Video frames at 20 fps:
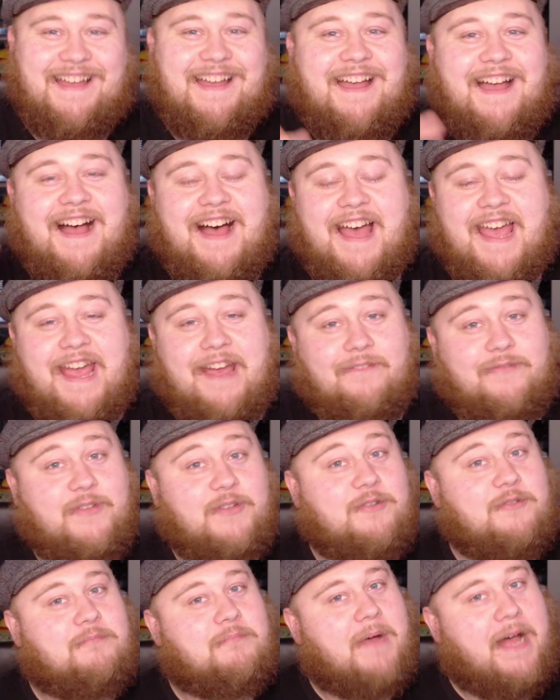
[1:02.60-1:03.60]
I have to
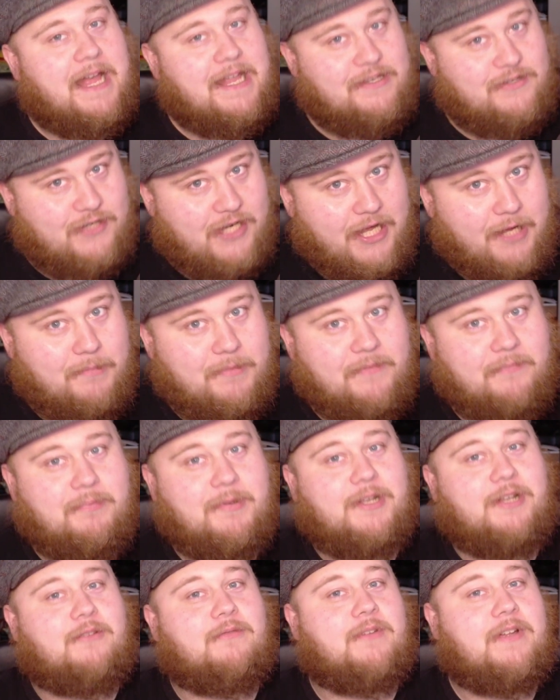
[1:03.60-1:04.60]
do my job of
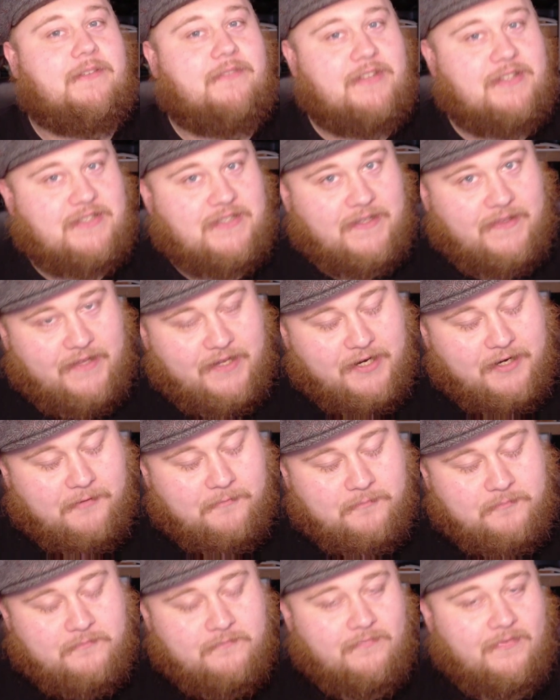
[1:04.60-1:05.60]
putting rivets in there.
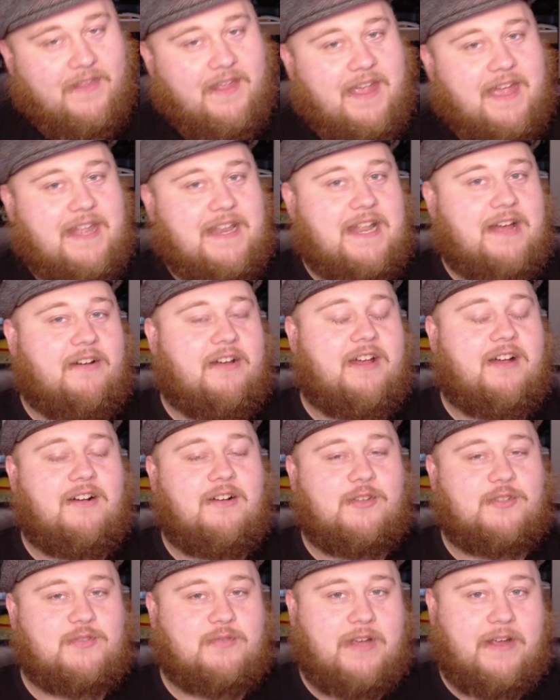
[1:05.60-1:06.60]
And now I
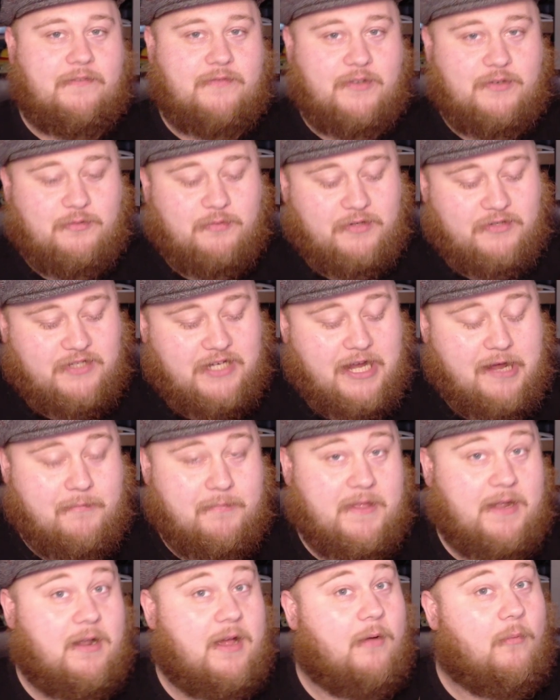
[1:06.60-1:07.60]
also have to do a job
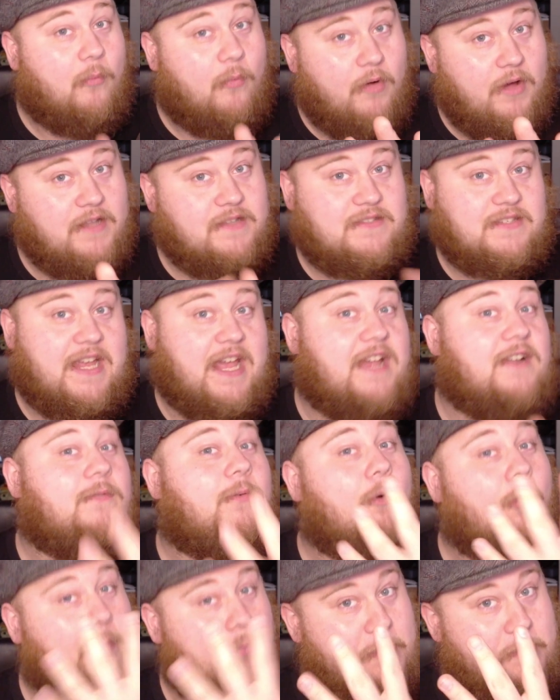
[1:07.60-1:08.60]
that once had
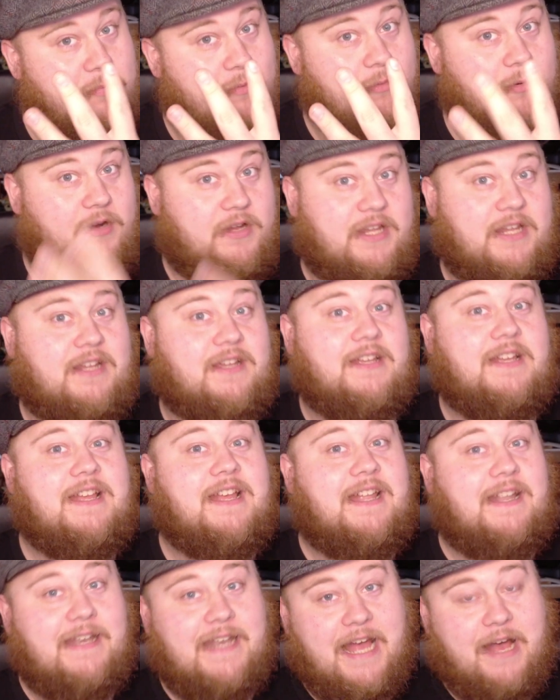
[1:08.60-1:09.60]
4 people working.
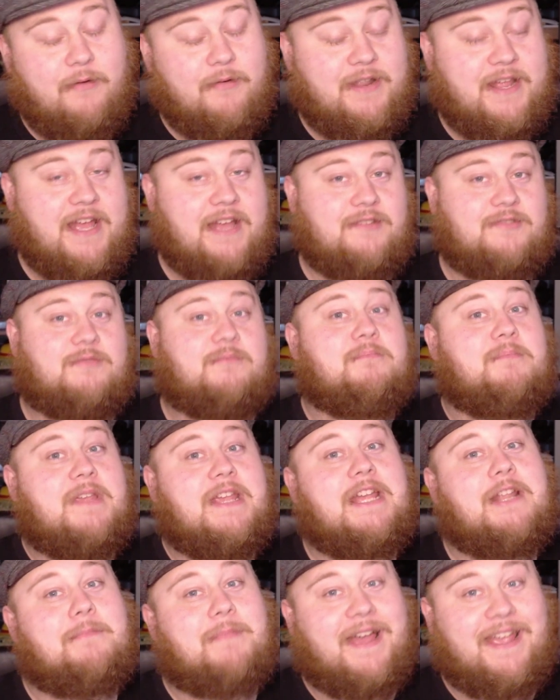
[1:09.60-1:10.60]
Now it has me
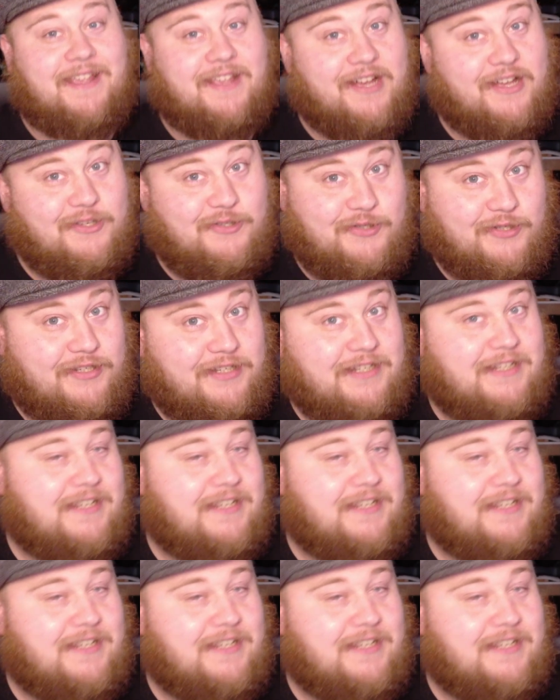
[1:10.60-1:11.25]
and my cousin.